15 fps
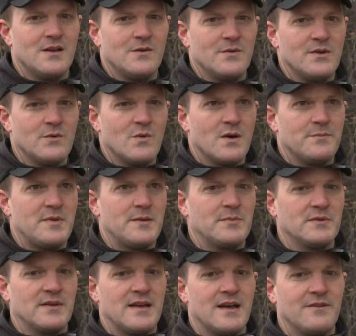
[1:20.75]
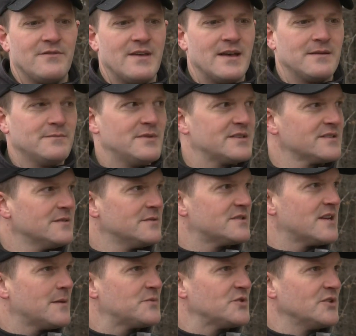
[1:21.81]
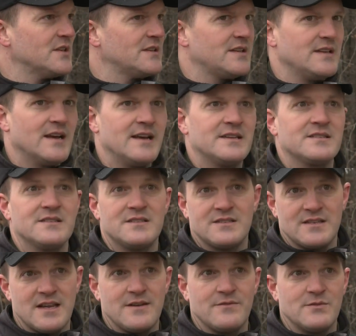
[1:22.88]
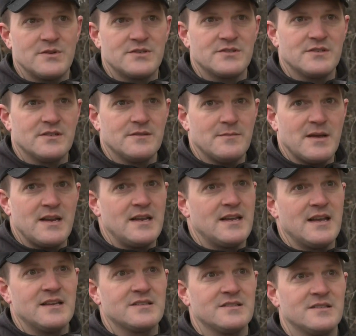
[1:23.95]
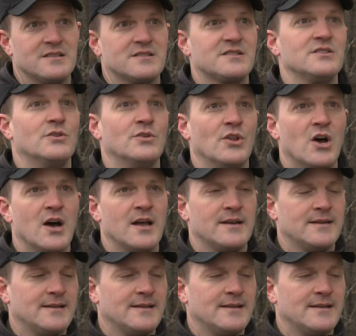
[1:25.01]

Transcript: we don't want people to have that misconception that the ice is safe, which in many cases it's still not.